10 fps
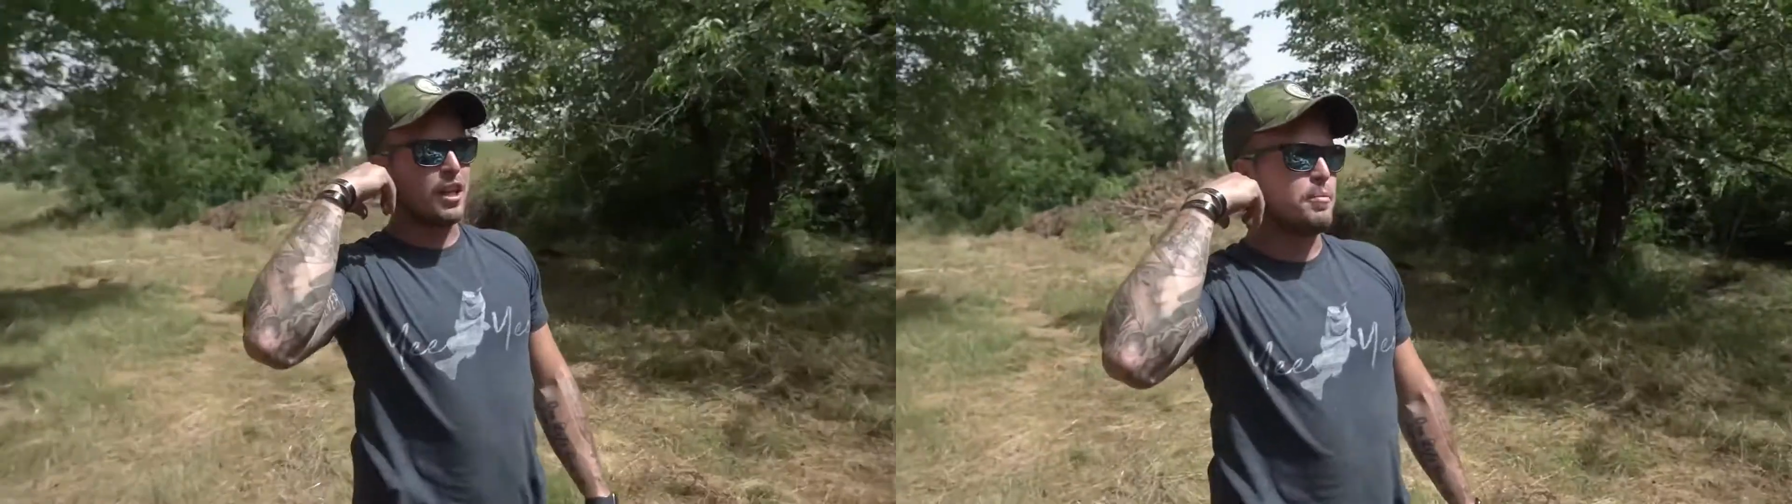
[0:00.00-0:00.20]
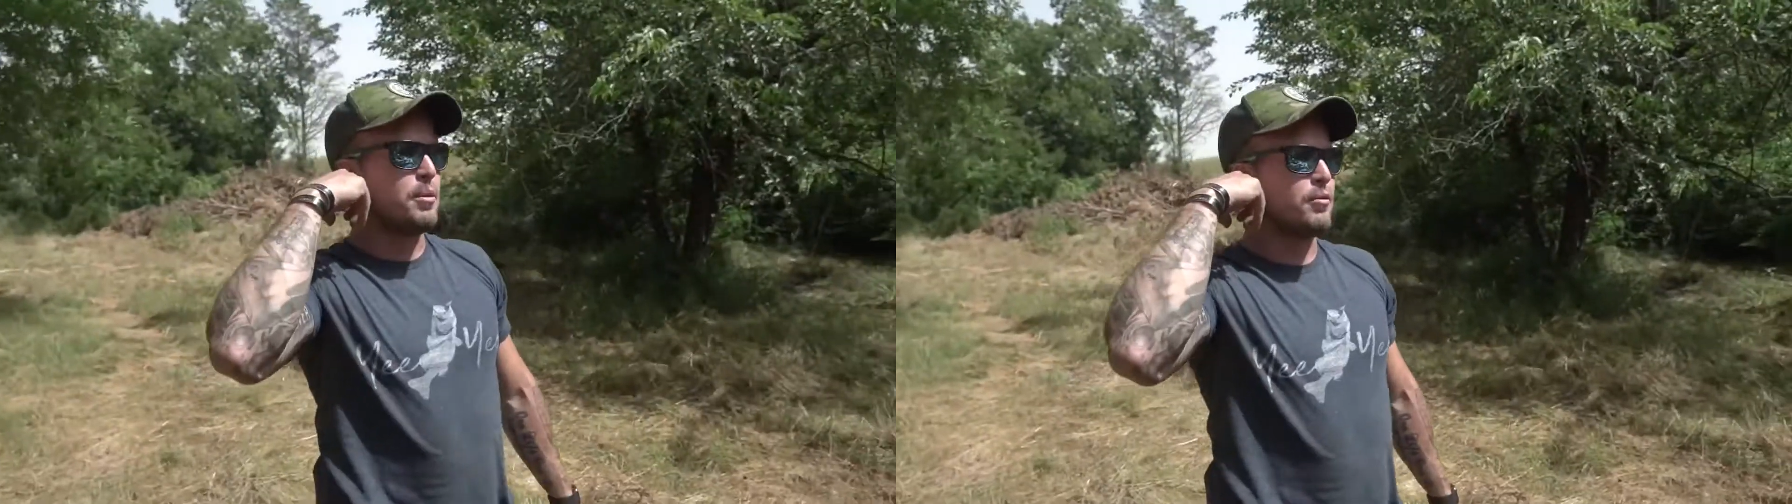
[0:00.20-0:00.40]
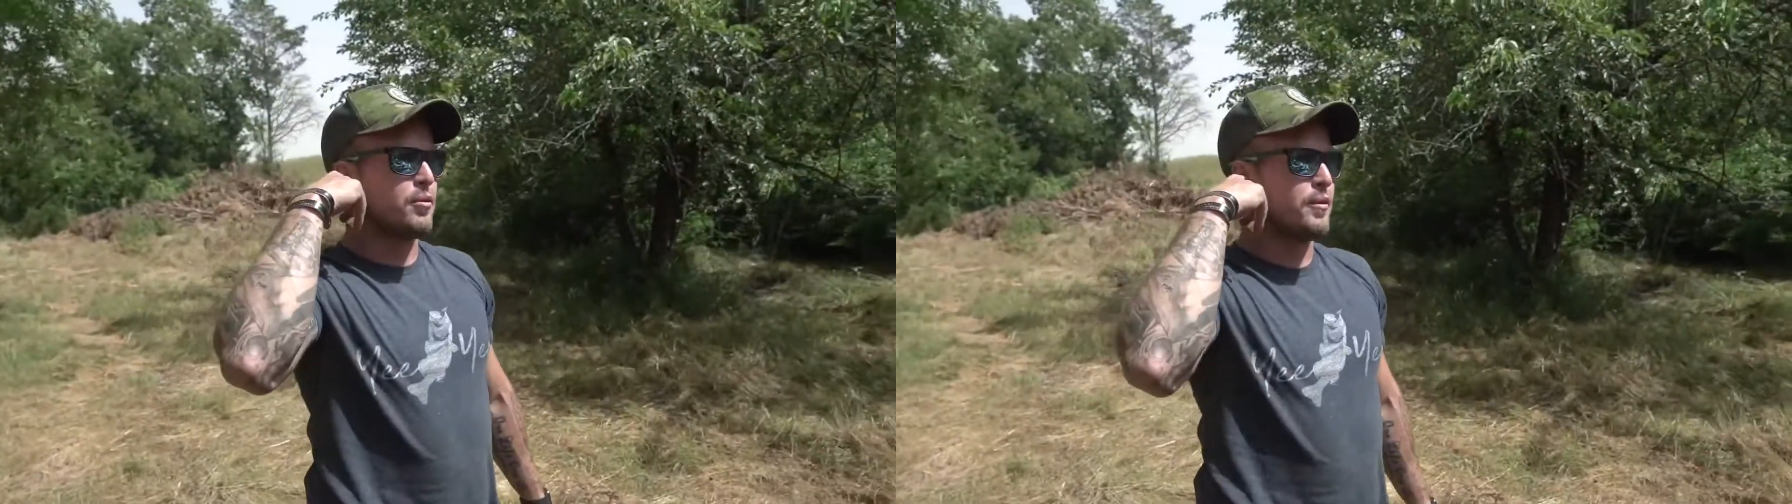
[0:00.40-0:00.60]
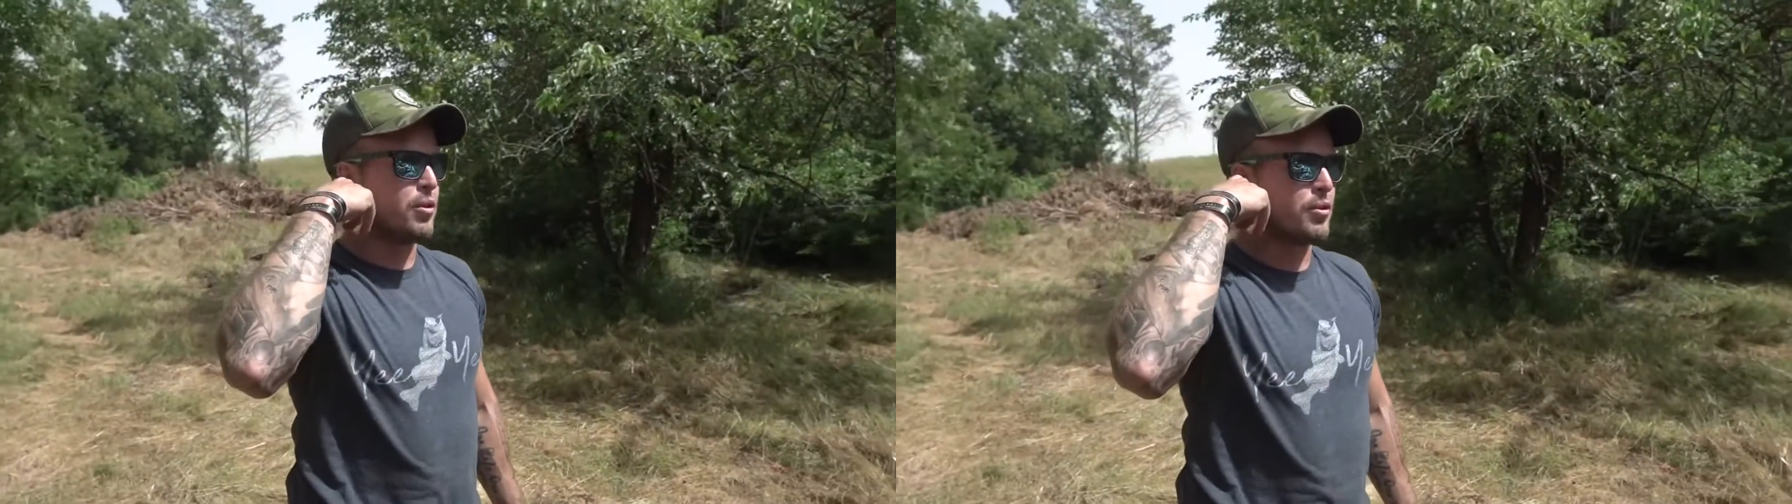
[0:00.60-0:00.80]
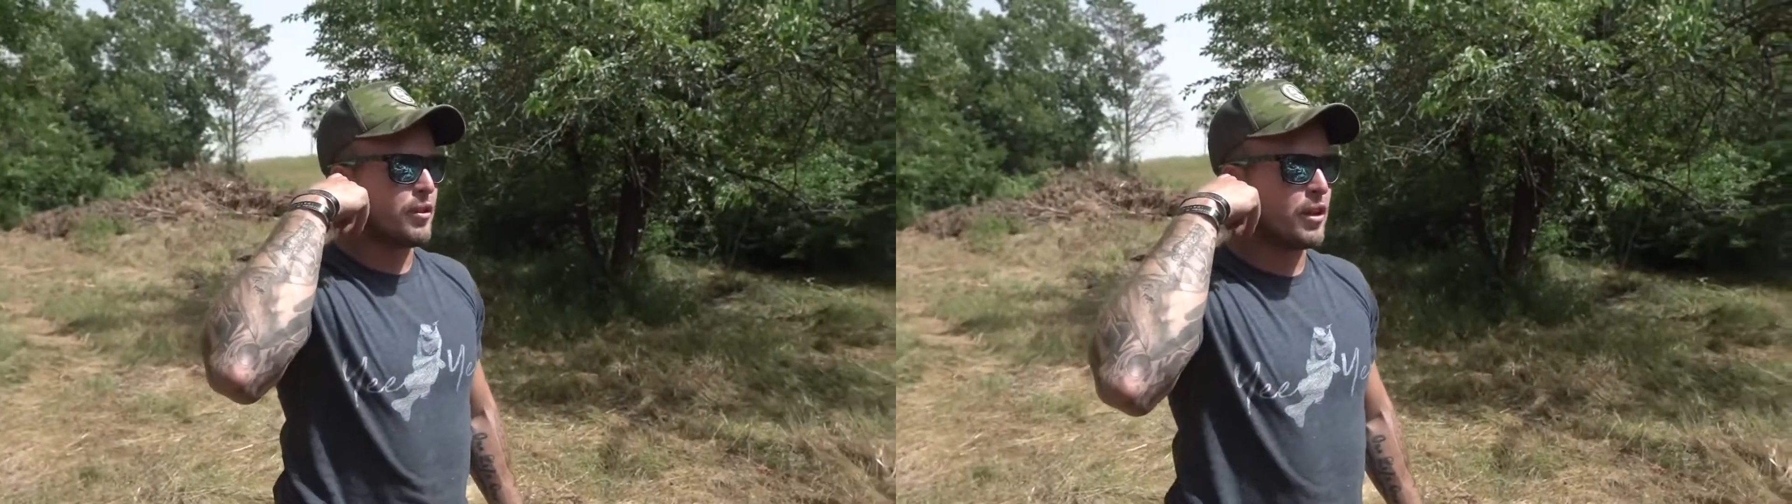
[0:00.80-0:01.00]
a lot of people from the
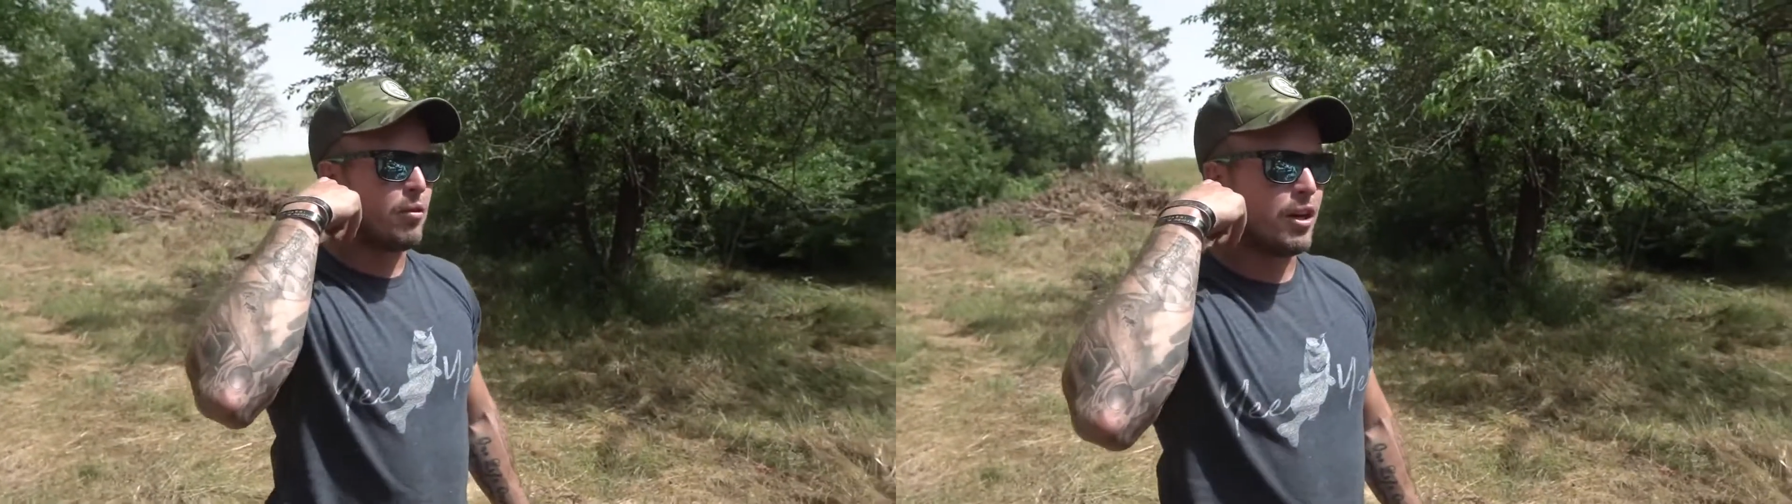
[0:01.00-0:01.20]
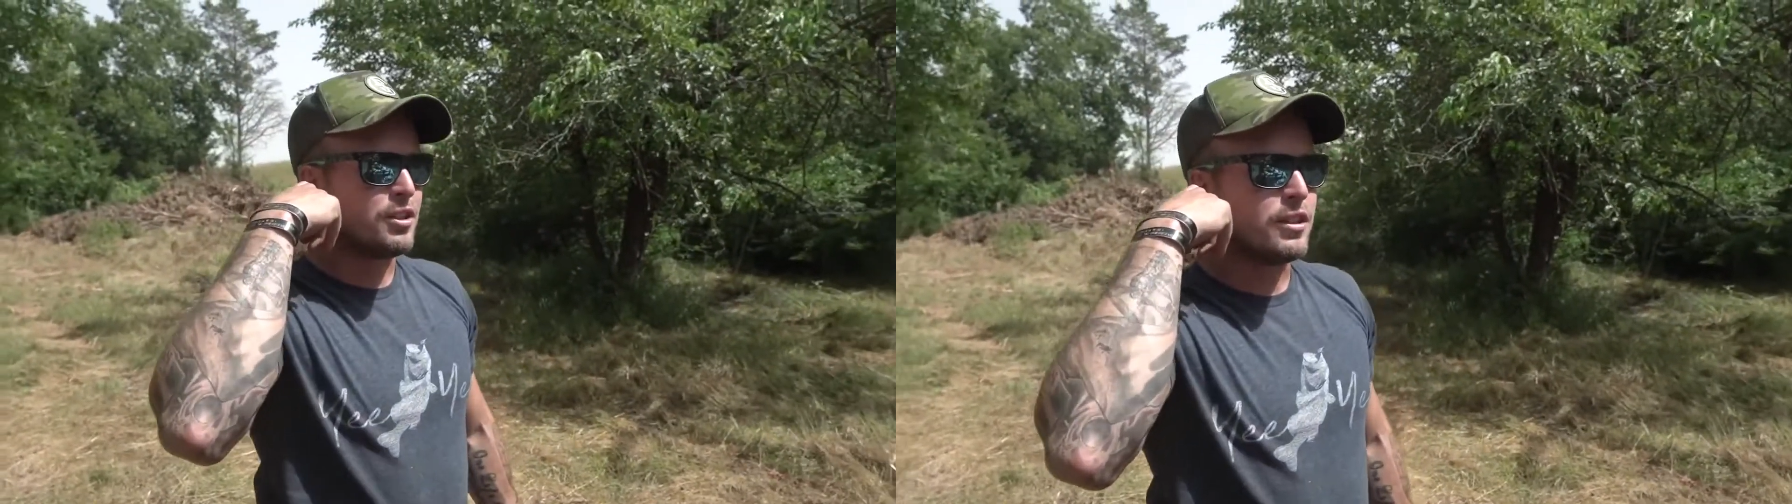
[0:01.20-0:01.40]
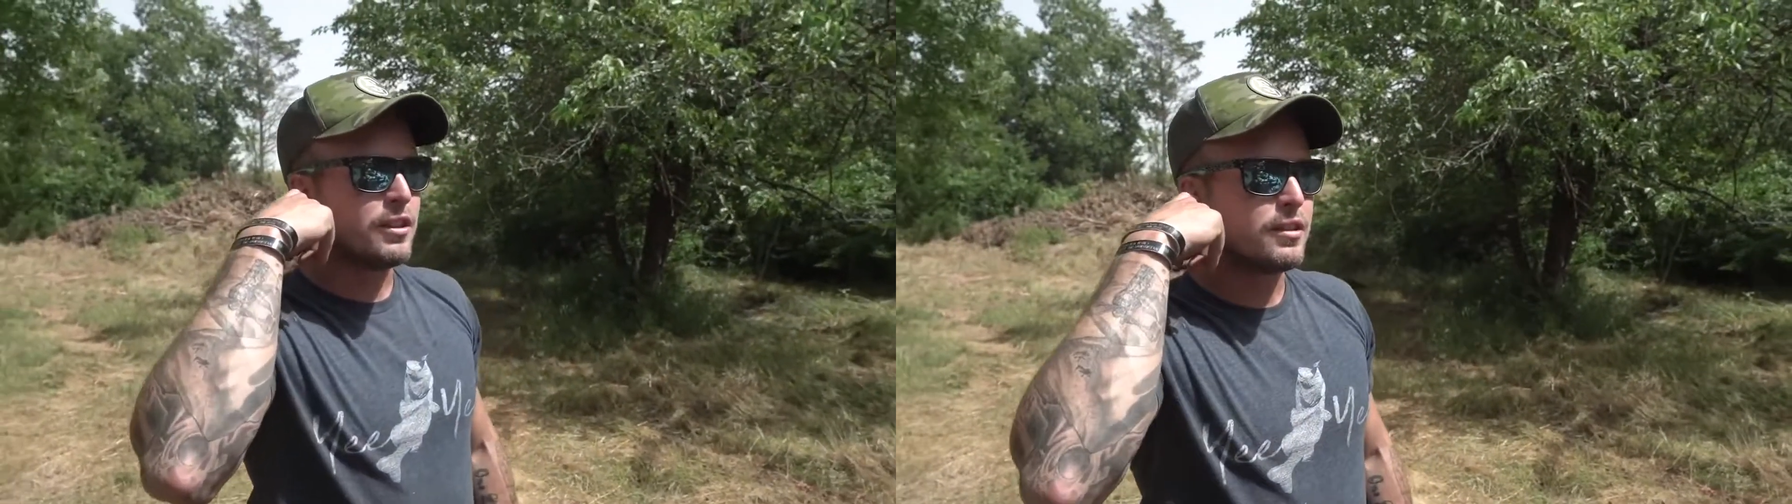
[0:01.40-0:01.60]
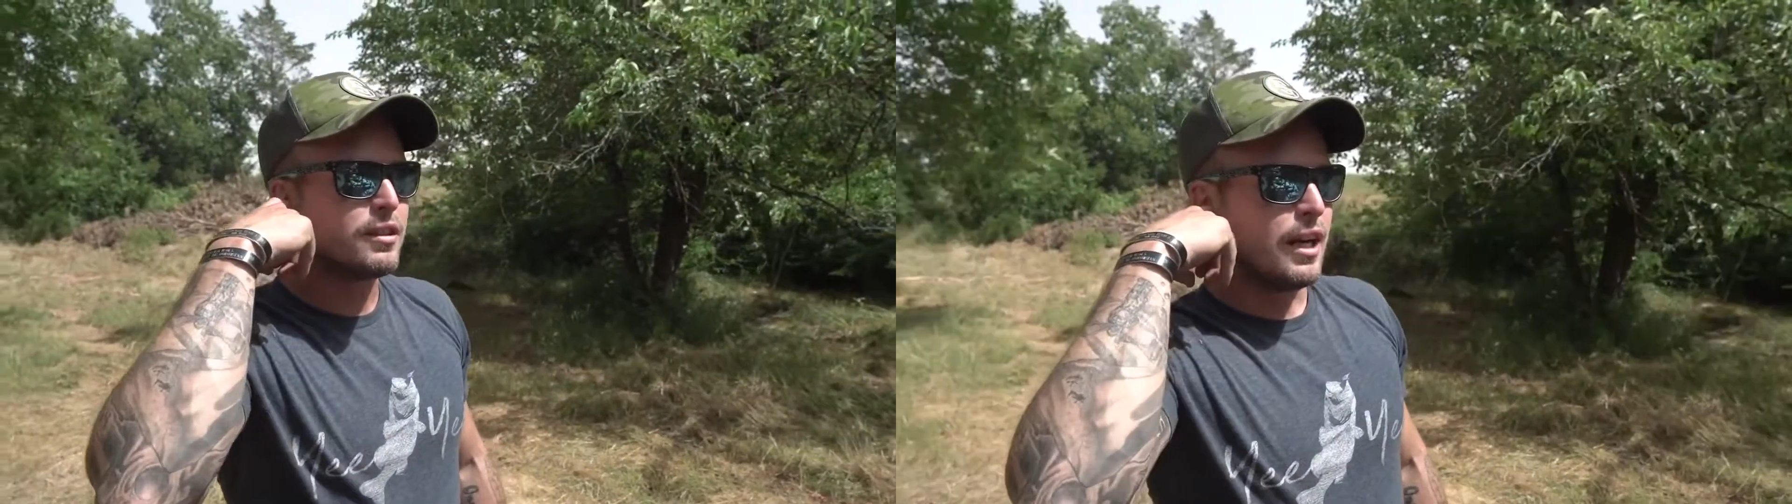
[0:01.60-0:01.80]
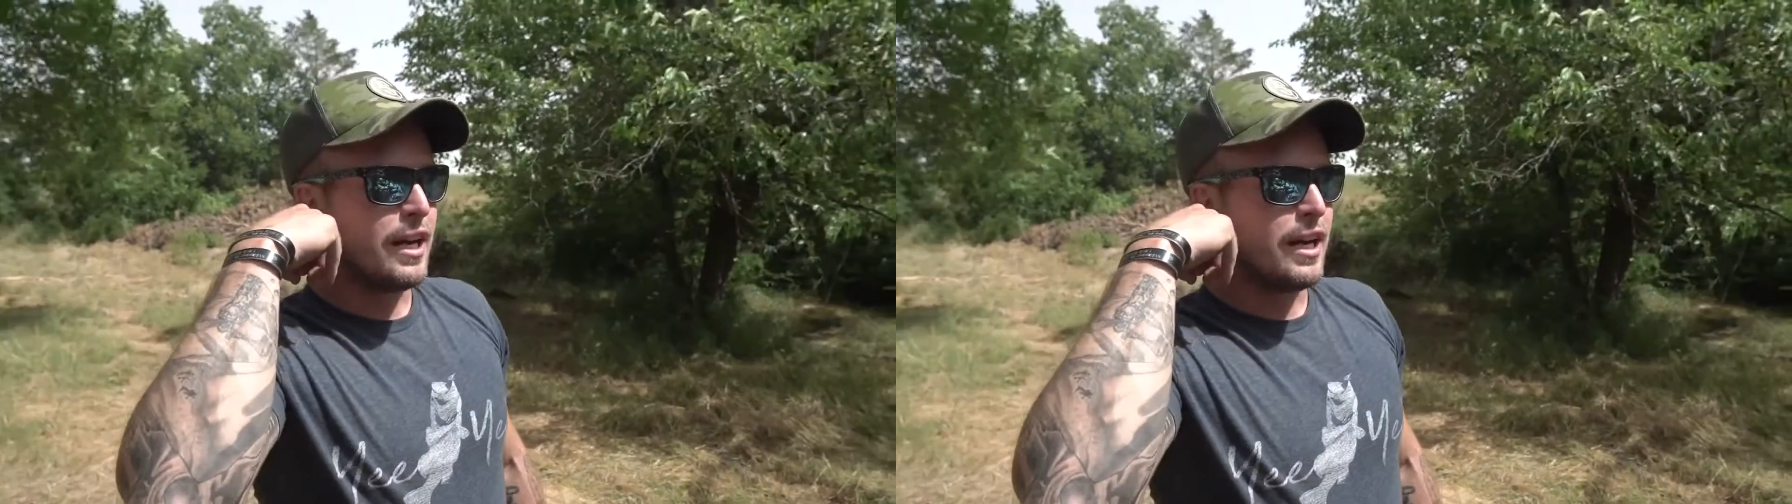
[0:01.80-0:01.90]
north that are watching this.